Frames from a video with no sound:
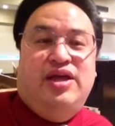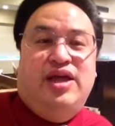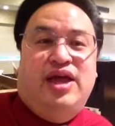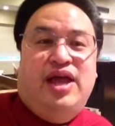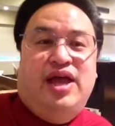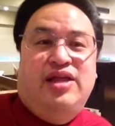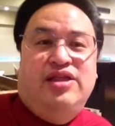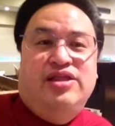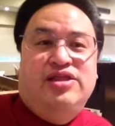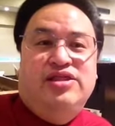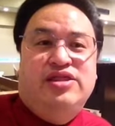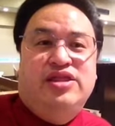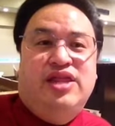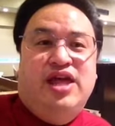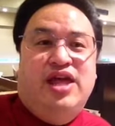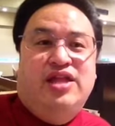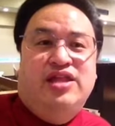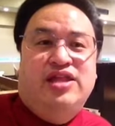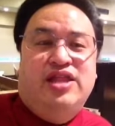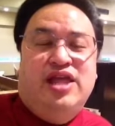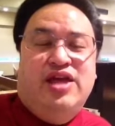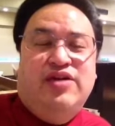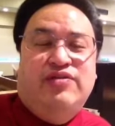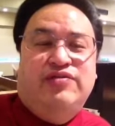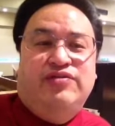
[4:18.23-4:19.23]
and
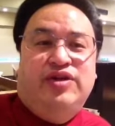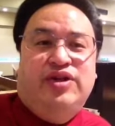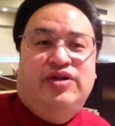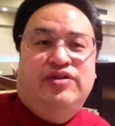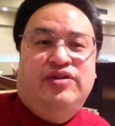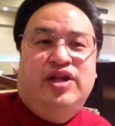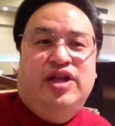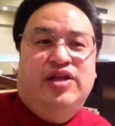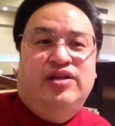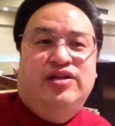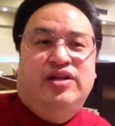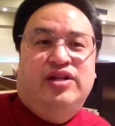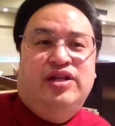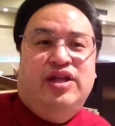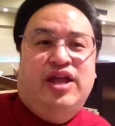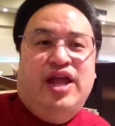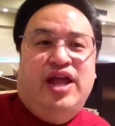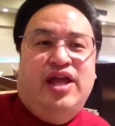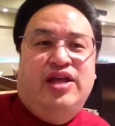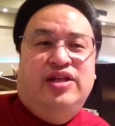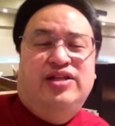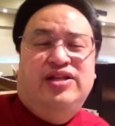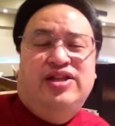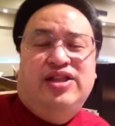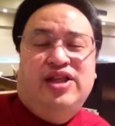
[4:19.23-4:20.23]

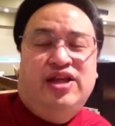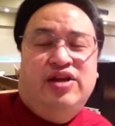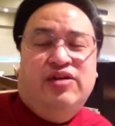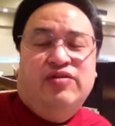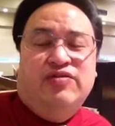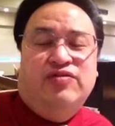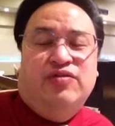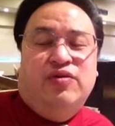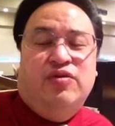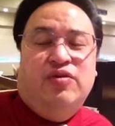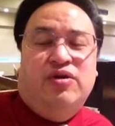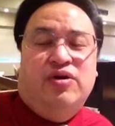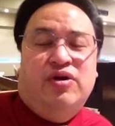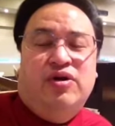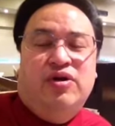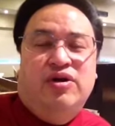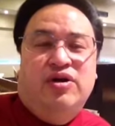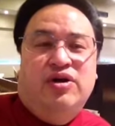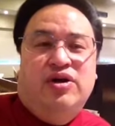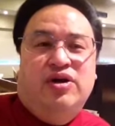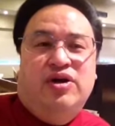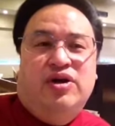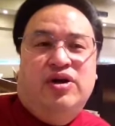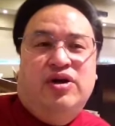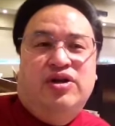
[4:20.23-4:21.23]
therefore,
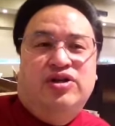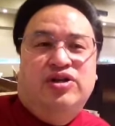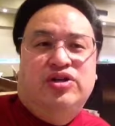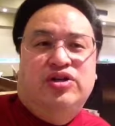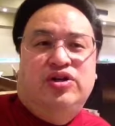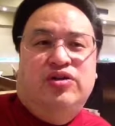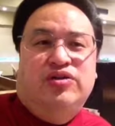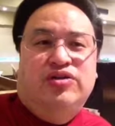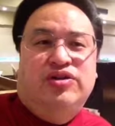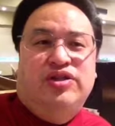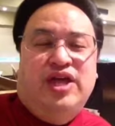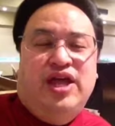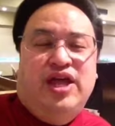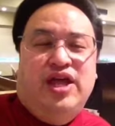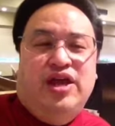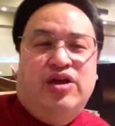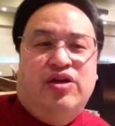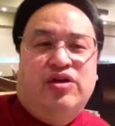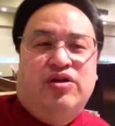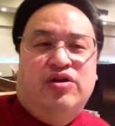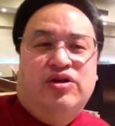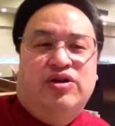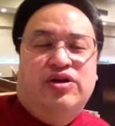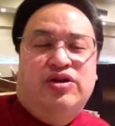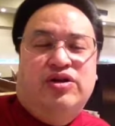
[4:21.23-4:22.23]
you know,
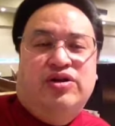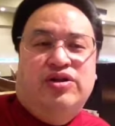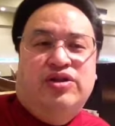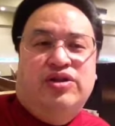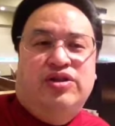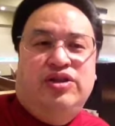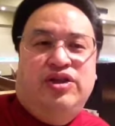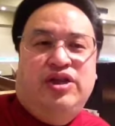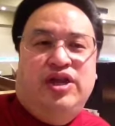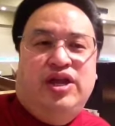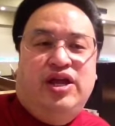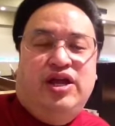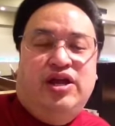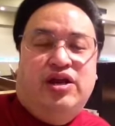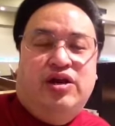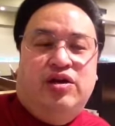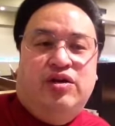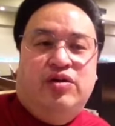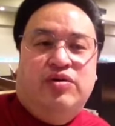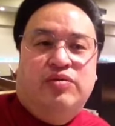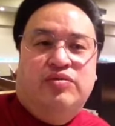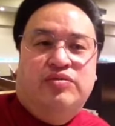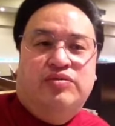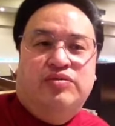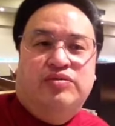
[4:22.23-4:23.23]

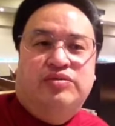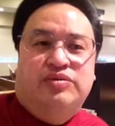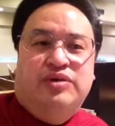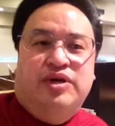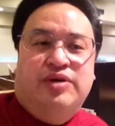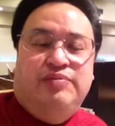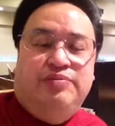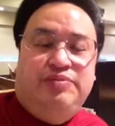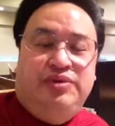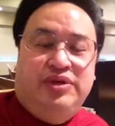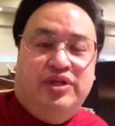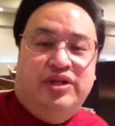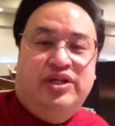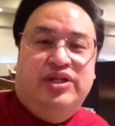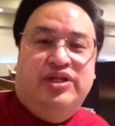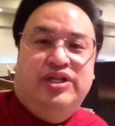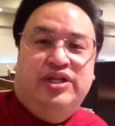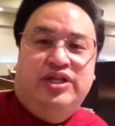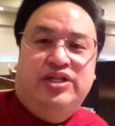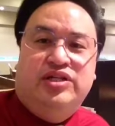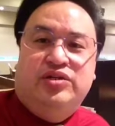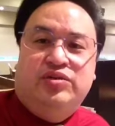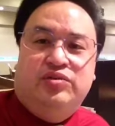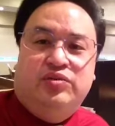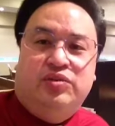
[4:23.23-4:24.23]
their
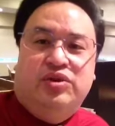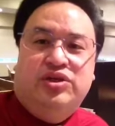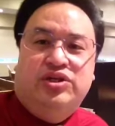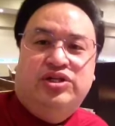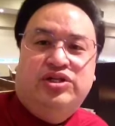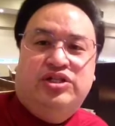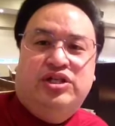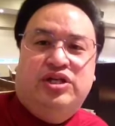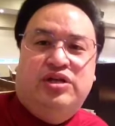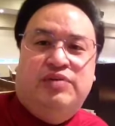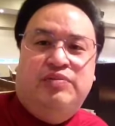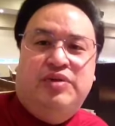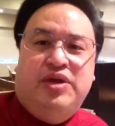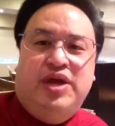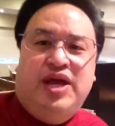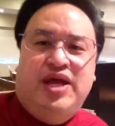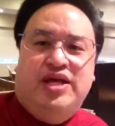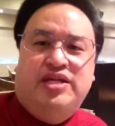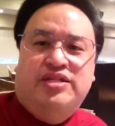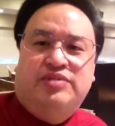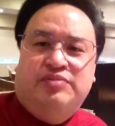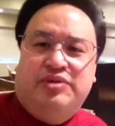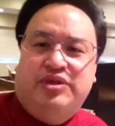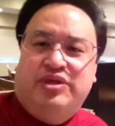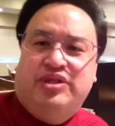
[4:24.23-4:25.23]
ability to worship
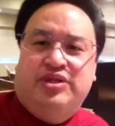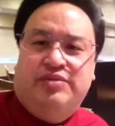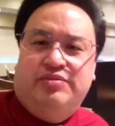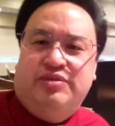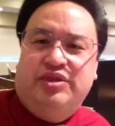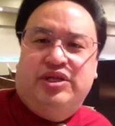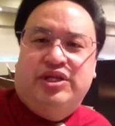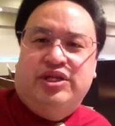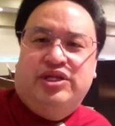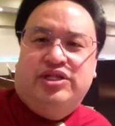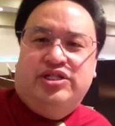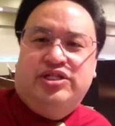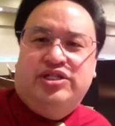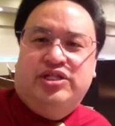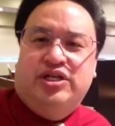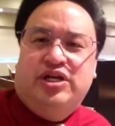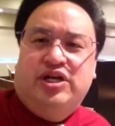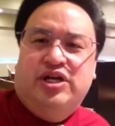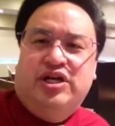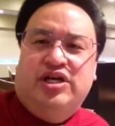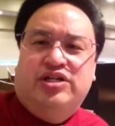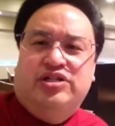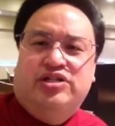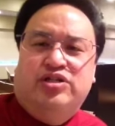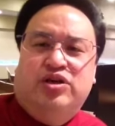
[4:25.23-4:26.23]
has been diminished.
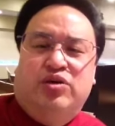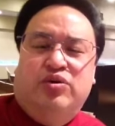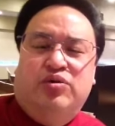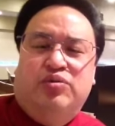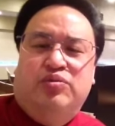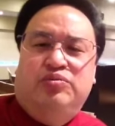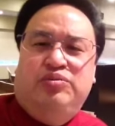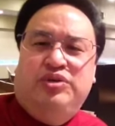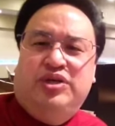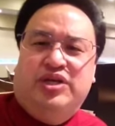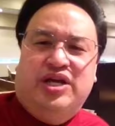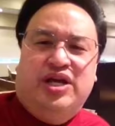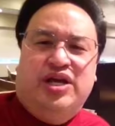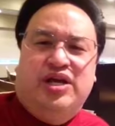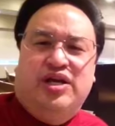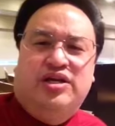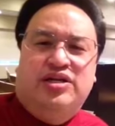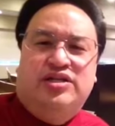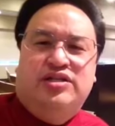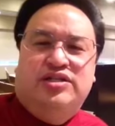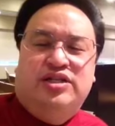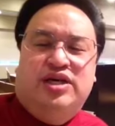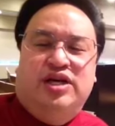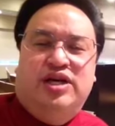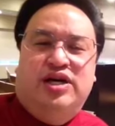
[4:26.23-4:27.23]
So
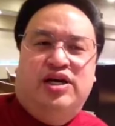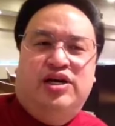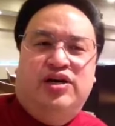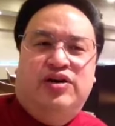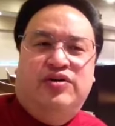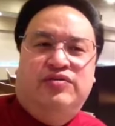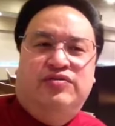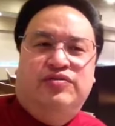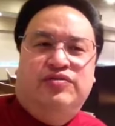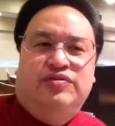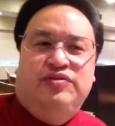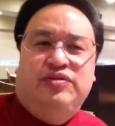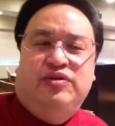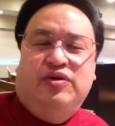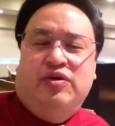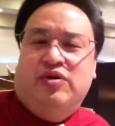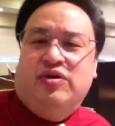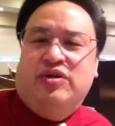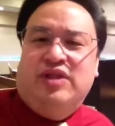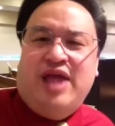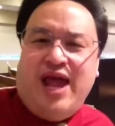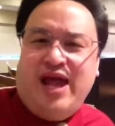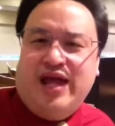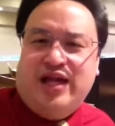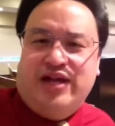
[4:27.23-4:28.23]
because of your
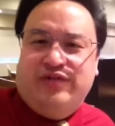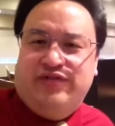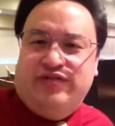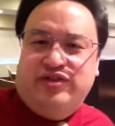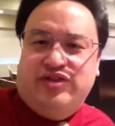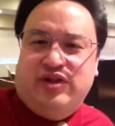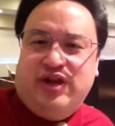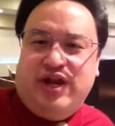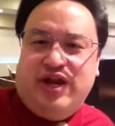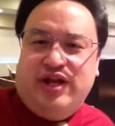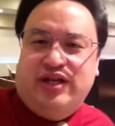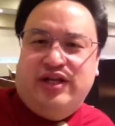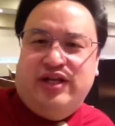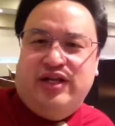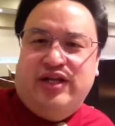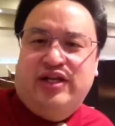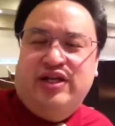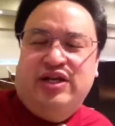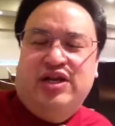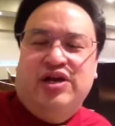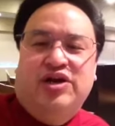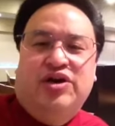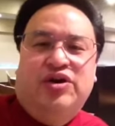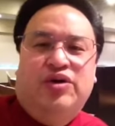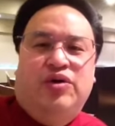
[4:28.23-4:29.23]
lack of
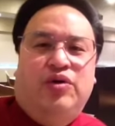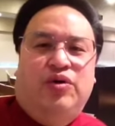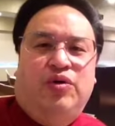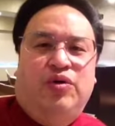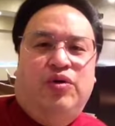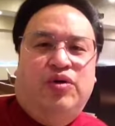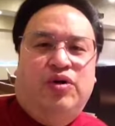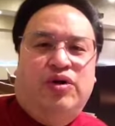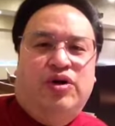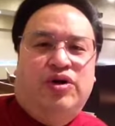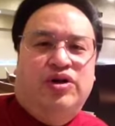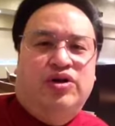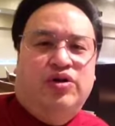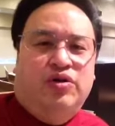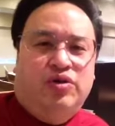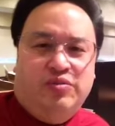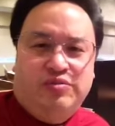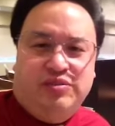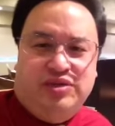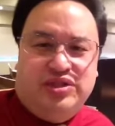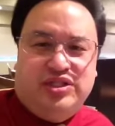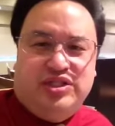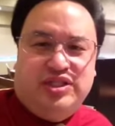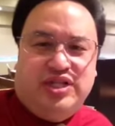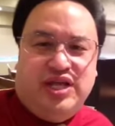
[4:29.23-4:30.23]
training or your
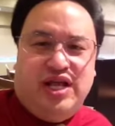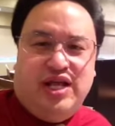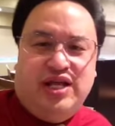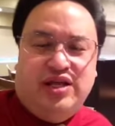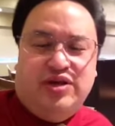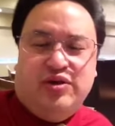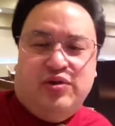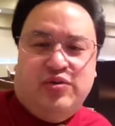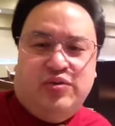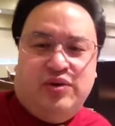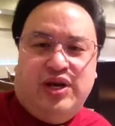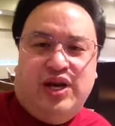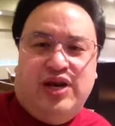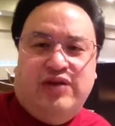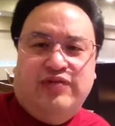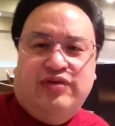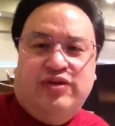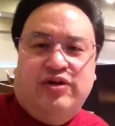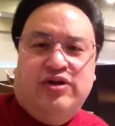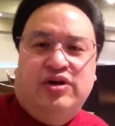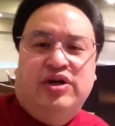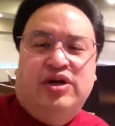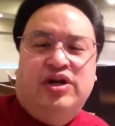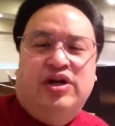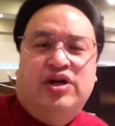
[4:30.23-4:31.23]
mistake or
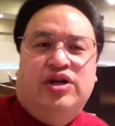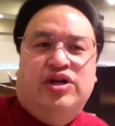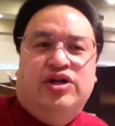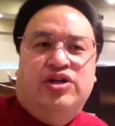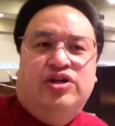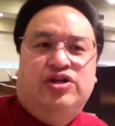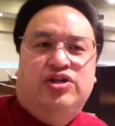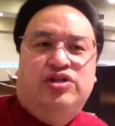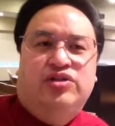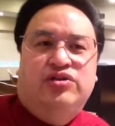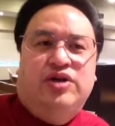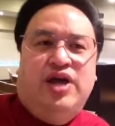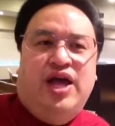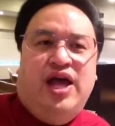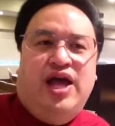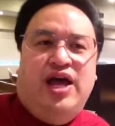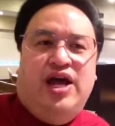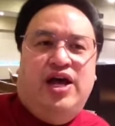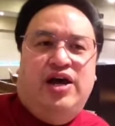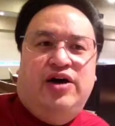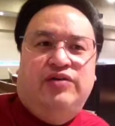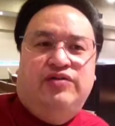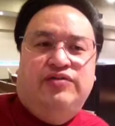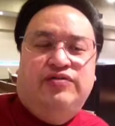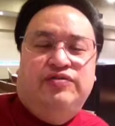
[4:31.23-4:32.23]
whatever, you
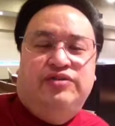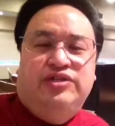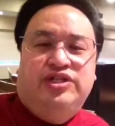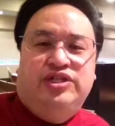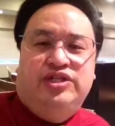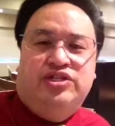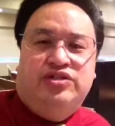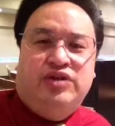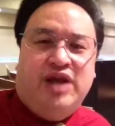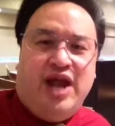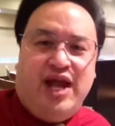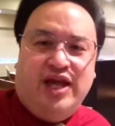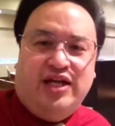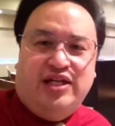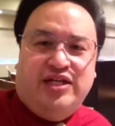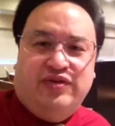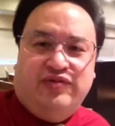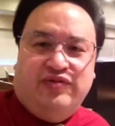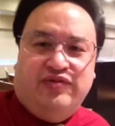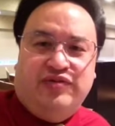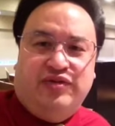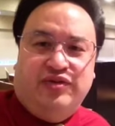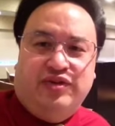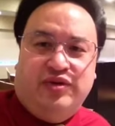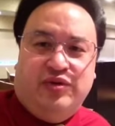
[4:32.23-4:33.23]
have detracted
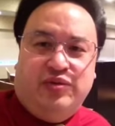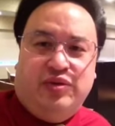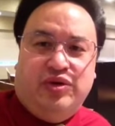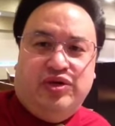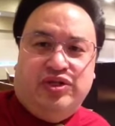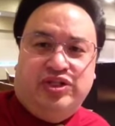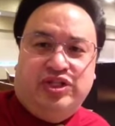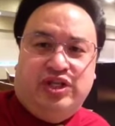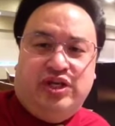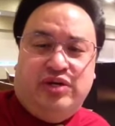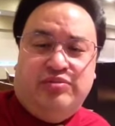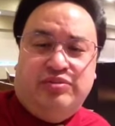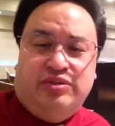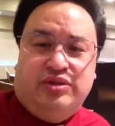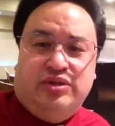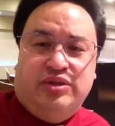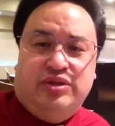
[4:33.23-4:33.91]
from the worship.